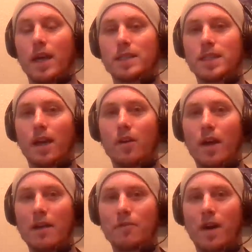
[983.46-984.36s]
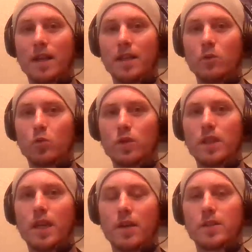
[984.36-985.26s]
until I finally
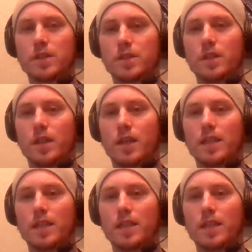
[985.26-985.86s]
really understood it.